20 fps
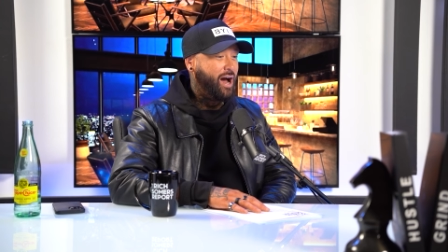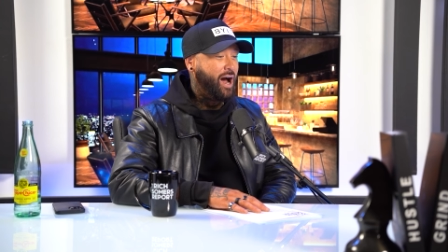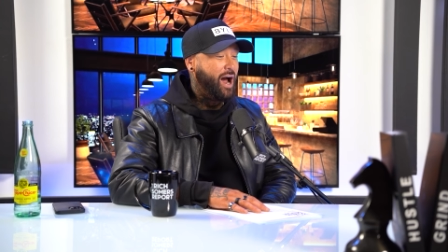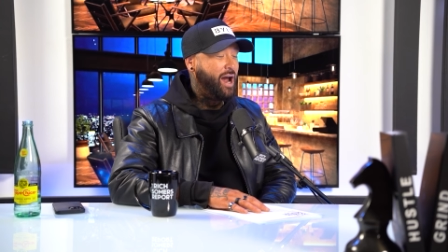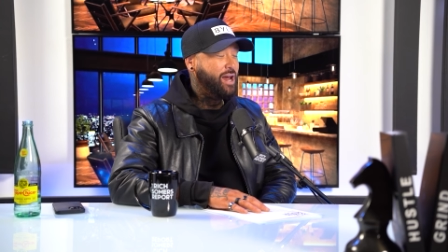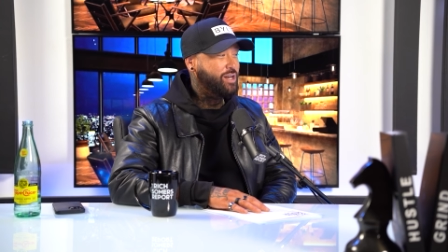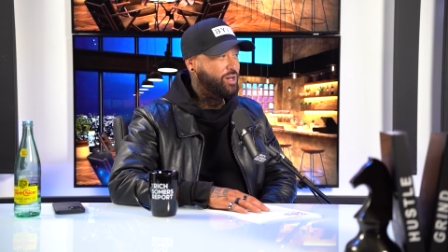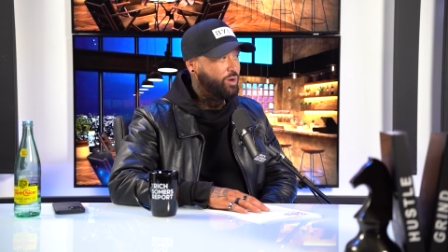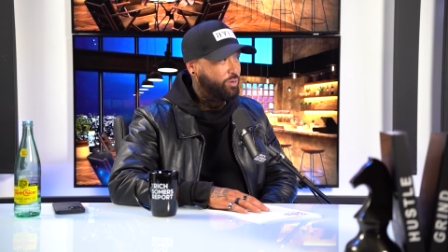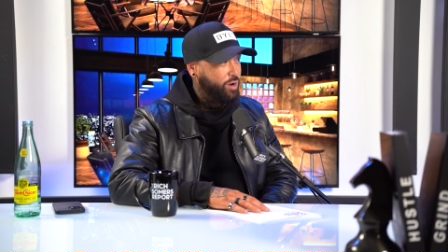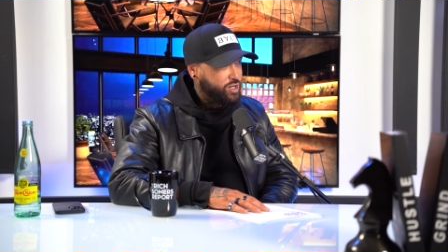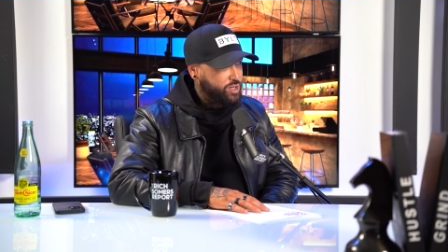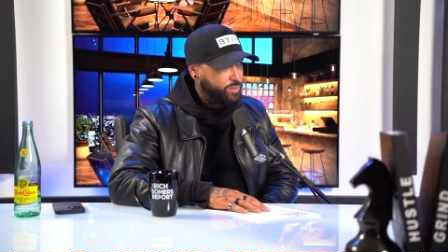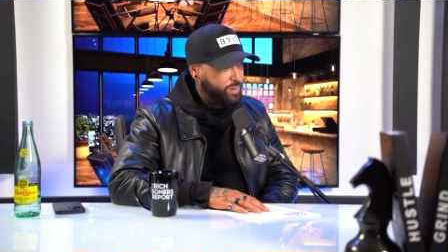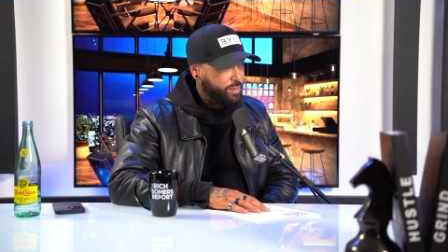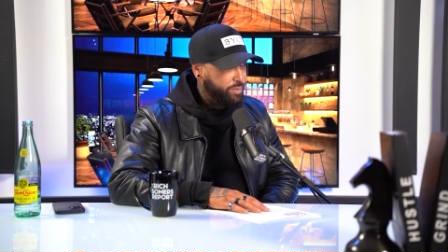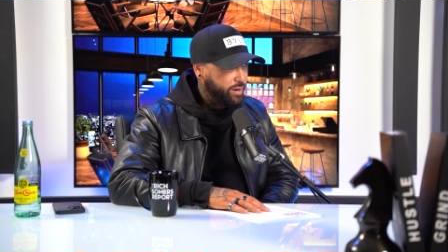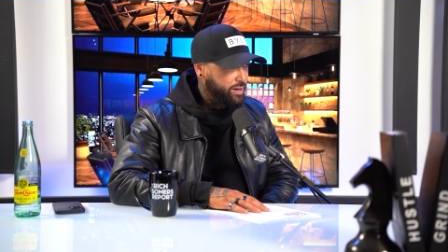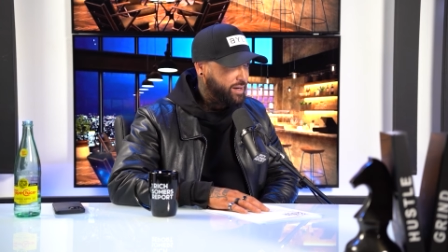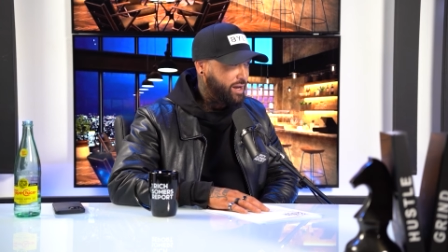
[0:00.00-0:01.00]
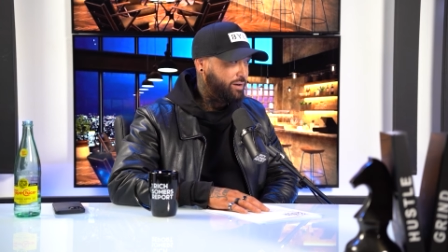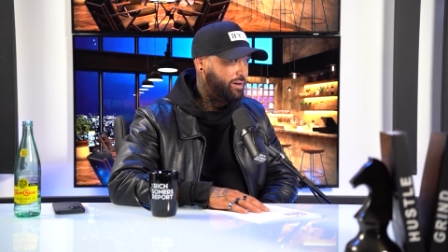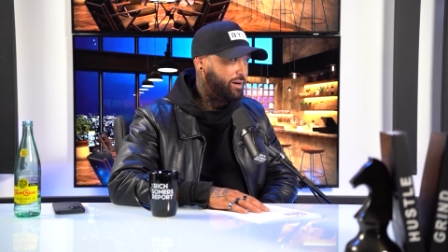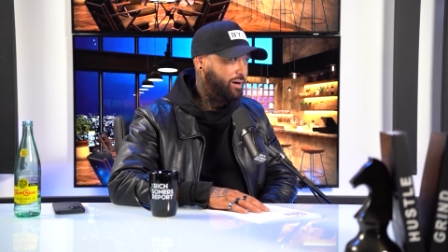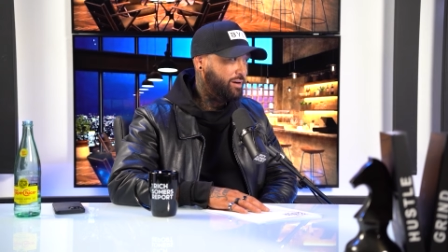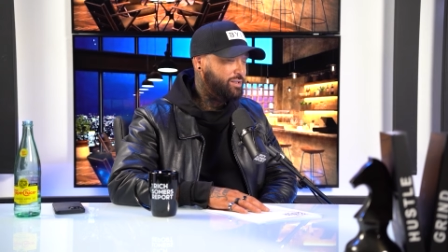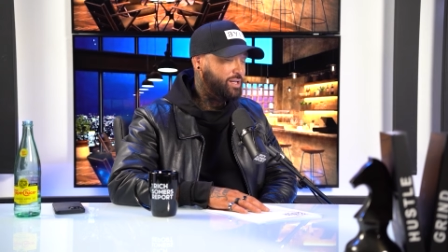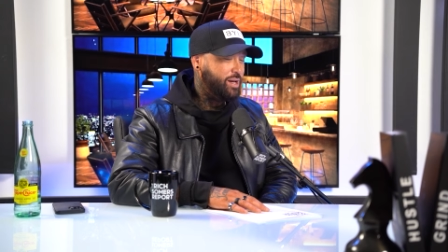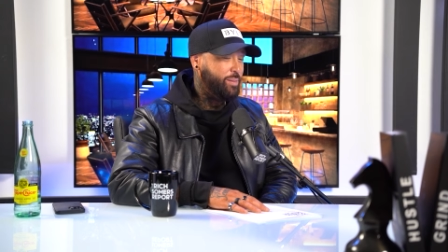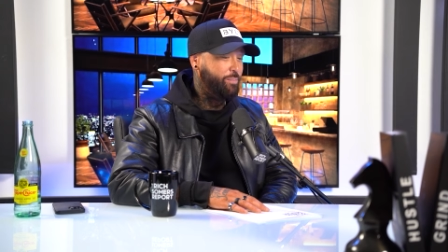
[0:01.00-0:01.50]
I know I should be putting out
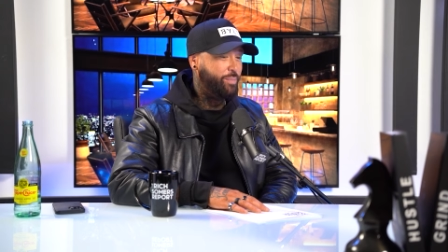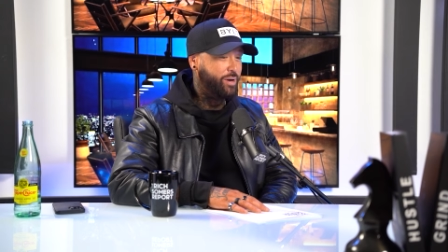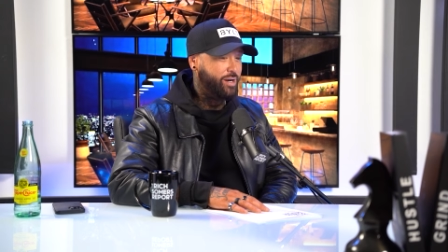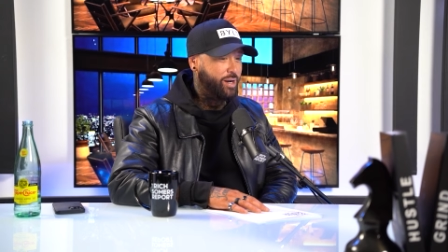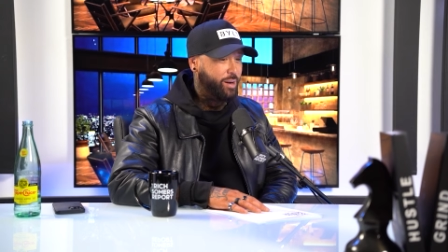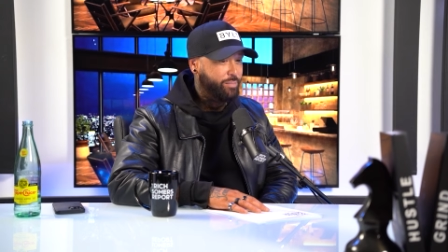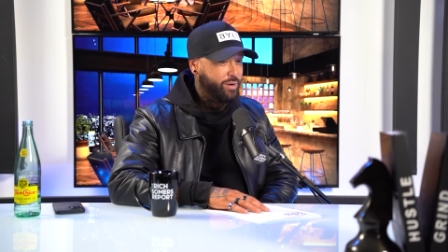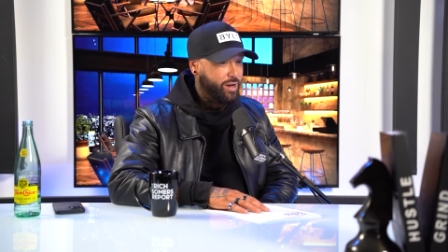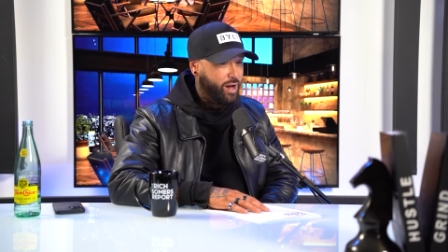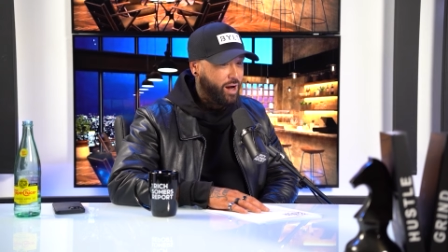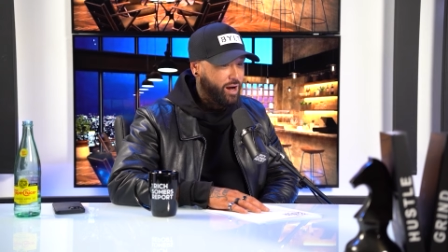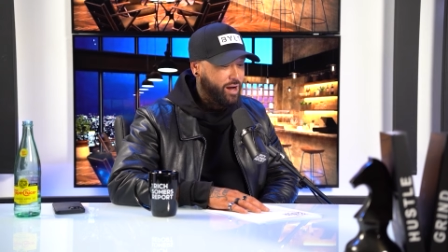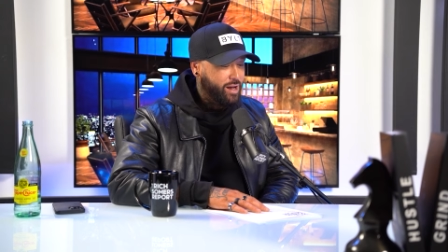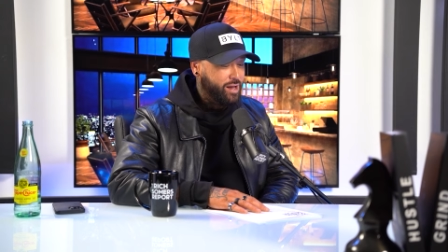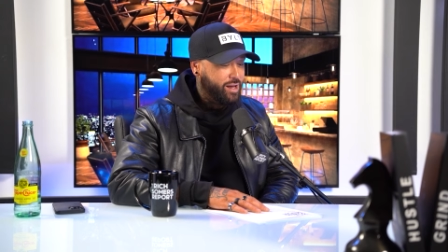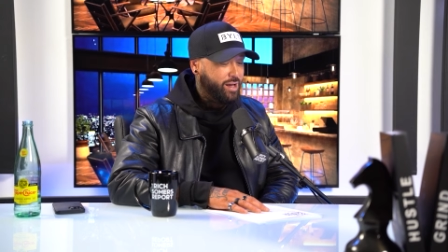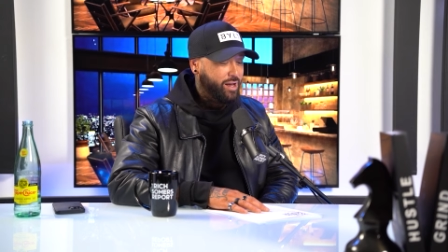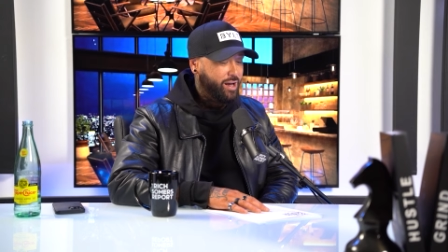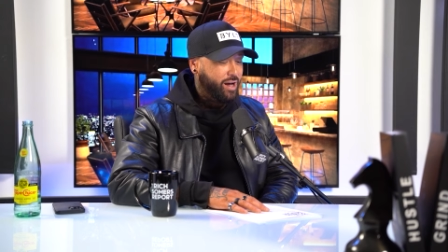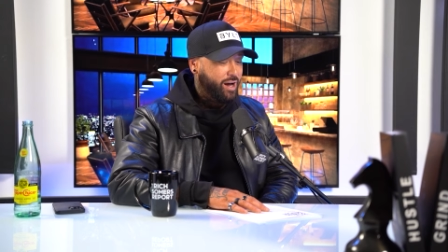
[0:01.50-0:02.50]
content, but I'm not.